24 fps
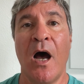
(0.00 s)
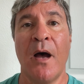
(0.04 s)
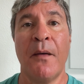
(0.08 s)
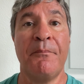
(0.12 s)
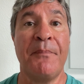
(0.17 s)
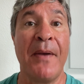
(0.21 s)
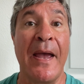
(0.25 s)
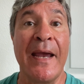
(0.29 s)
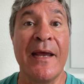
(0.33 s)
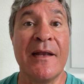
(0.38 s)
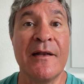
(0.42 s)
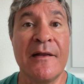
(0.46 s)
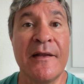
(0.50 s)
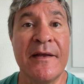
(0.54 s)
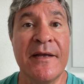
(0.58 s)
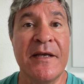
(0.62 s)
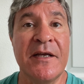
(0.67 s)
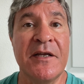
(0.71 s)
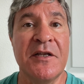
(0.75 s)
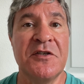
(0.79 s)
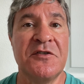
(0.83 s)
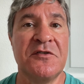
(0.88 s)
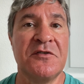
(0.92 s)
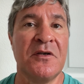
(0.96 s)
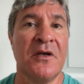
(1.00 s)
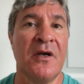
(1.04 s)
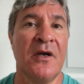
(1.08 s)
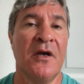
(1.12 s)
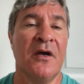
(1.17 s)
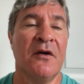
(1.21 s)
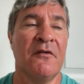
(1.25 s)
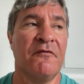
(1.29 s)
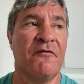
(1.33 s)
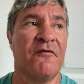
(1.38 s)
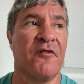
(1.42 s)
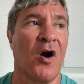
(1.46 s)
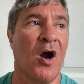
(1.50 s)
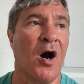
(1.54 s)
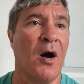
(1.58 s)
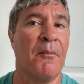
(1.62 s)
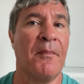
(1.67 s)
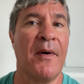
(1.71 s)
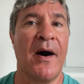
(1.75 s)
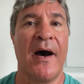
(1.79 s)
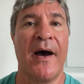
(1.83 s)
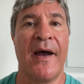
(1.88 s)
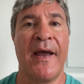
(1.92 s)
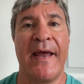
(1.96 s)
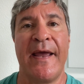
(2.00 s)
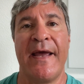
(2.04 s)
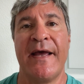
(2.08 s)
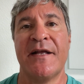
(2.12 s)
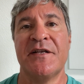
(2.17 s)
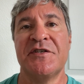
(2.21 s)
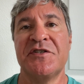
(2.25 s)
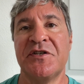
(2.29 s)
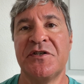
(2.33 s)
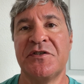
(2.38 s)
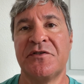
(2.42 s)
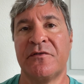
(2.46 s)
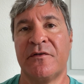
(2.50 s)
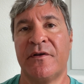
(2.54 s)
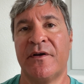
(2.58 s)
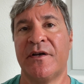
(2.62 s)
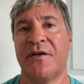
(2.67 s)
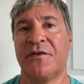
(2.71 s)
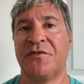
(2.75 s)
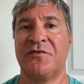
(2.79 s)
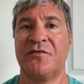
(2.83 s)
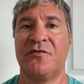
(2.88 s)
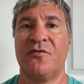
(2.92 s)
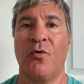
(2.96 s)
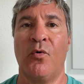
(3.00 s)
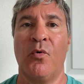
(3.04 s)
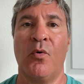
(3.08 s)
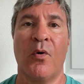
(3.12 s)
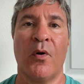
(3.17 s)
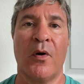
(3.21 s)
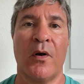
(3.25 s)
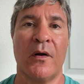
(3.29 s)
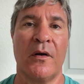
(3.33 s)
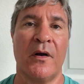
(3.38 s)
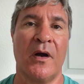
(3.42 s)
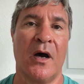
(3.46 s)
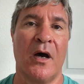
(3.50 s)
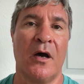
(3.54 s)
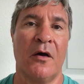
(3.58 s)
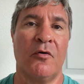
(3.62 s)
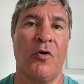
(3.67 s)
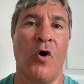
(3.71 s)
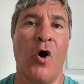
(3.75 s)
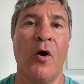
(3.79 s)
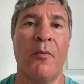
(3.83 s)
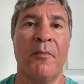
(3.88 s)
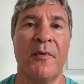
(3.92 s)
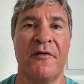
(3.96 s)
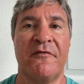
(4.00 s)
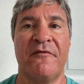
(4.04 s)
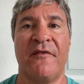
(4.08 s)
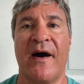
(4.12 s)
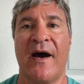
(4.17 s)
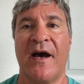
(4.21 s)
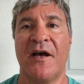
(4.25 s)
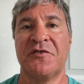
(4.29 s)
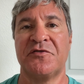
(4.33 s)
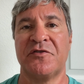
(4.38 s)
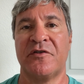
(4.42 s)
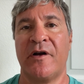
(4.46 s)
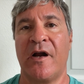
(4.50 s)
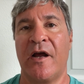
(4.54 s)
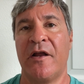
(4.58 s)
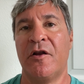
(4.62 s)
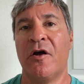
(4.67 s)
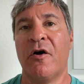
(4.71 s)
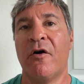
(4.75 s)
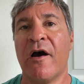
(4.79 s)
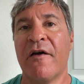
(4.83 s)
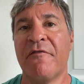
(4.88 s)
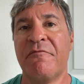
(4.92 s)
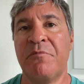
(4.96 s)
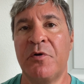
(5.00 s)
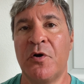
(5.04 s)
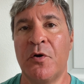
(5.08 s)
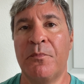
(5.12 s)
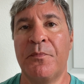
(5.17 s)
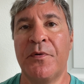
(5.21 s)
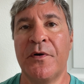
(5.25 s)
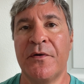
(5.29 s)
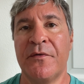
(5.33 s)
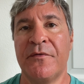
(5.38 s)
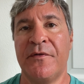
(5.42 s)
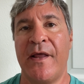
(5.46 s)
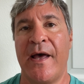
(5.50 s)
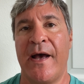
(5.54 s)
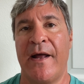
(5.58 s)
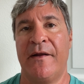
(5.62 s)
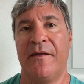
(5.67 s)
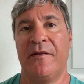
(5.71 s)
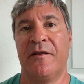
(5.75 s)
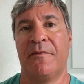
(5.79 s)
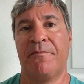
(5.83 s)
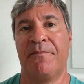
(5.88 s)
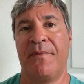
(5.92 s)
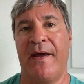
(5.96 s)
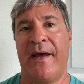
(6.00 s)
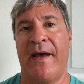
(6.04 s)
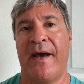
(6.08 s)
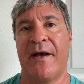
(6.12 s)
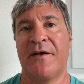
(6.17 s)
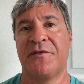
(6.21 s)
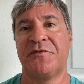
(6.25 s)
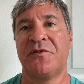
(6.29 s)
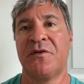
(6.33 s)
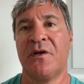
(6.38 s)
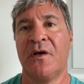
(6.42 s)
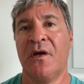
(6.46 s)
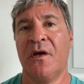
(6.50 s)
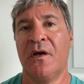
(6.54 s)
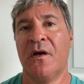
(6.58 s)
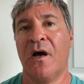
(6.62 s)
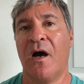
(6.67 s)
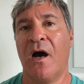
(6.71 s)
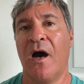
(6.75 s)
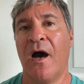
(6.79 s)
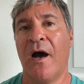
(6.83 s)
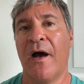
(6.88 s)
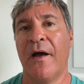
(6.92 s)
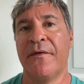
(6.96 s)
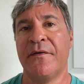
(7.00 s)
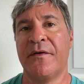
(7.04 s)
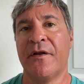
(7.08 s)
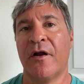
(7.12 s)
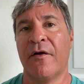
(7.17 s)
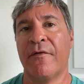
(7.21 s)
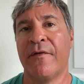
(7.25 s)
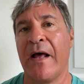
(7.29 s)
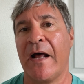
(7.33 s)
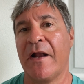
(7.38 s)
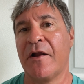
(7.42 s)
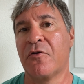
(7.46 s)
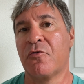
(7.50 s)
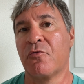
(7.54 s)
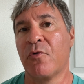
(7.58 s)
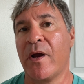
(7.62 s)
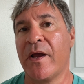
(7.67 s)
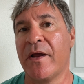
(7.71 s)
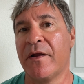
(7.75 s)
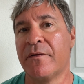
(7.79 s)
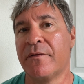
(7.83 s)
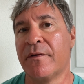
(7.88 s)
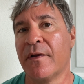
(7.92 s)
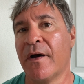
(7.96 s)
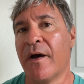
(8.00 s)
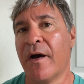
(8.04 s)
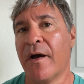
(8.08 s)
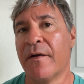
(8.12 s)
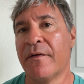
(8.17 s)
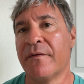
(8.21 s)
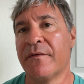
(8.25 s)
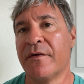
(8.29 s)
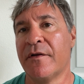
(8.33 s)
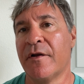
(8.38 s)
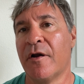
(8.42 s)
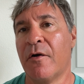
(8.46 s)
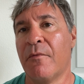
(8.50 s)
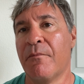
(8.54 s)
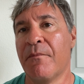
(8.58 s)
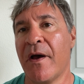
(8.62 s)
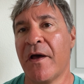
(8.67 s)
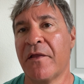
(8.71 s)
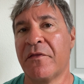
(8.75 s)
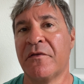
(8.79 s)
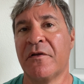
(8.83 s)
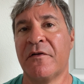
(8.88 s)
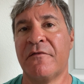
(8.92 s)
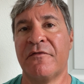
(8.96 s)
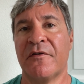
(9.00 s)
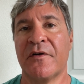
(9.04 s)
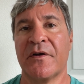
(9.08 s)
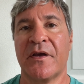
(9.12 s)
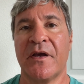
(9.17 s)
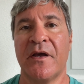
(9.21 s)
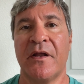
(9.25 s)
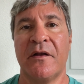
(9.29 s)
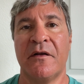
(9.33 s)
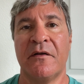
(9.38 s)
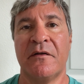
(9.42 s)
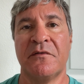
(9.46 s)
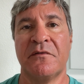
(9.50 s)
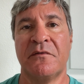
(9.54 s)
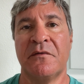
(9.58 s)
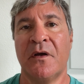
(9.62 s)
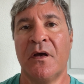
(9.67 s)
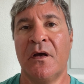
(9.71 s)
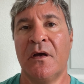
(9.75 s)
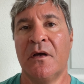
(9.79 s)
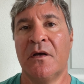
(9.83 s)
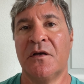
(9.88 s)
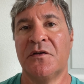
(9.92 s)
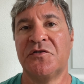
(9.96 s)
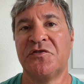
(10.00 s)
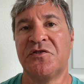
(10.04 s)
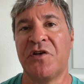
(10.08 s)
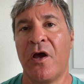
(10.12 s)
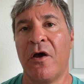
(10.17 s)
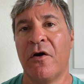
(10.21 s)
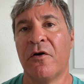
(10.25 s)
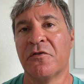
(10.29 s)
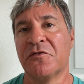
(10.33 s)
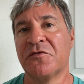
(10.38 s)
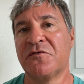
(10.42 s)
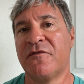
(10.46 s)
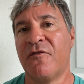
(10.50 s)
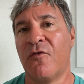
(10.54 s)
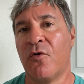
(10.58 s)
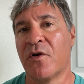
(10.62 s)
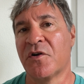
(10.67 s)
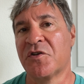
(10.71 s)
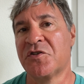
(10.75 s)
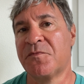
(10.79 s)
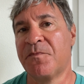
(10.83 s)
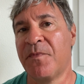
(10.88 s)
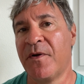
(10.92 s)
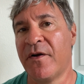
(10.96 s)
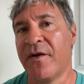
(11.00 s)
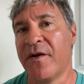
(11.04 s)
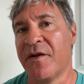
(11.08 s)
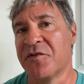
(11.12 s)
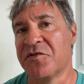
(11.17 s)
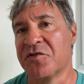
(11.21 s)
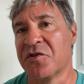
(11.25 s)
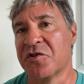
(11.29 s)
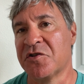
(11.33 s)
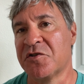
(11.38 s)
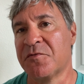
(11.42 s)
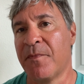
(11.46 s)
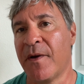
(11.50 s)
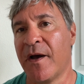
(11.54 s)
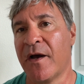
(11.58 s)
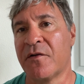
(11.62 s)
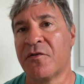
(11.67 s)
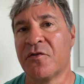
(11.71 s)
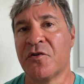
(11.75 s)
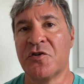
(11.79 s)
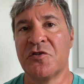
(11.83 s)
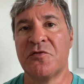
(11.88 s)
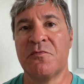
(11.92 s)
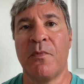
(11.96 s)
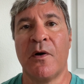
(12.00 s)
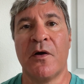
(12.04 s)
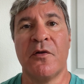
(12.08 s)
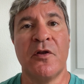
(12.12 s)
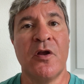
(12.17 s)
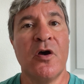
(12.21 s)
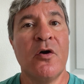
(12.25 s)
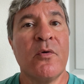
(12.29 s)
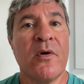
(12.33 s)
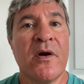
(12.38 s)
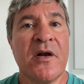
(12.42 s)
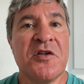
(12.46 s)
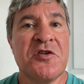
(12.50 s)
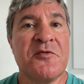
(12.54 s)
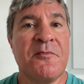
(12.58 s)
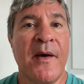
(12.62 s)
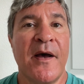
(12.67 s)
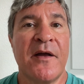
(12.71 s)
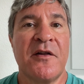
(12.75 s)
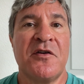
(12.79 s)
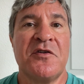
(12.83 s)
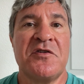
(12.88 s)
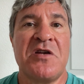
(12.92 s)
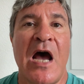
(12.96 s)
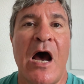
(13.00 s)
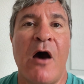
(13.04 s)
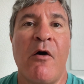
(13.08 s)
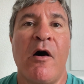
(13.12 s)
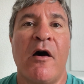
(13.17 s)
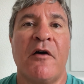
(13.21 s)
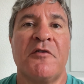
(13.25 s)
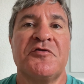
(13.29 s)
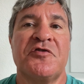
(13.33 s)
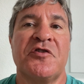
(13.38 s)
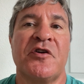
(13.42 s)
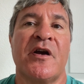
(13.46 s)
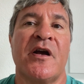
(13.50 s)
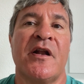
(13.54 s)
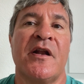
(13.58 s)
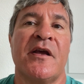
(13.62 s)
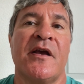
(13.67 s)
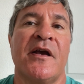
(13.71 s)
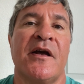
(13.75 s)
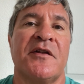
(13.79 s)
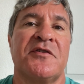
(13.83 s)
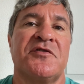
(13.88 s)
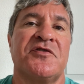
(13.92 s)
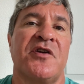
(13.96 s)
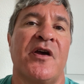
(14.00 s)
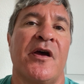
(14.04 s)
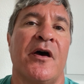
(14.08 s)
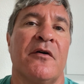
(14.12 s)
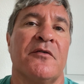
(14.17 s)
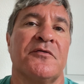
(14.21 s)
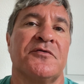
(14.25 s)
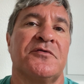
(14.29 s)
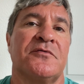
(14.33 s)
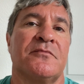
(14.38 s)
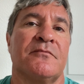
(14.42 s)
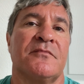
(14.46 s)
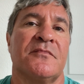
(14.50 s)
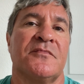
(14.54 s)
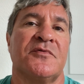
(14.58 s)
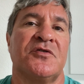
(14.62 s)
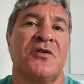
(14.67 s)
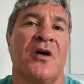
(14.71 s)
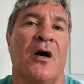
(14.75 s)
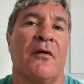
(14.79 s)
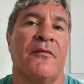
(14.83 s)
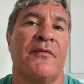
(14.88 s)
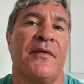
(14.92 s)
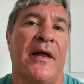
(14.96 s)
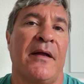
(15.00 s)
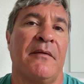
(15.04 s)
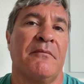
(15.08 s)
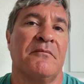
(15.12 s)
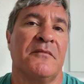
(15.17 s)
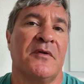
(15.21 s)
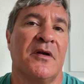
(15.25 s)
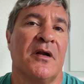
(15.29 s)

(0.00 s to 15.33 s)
paid leads from Angie's List or Home Advisor, and I know I've poo-pooed that in the past. Not a great method for getting sales for experienced inspectors, but newer inspectors, how else are you going to get sales? So that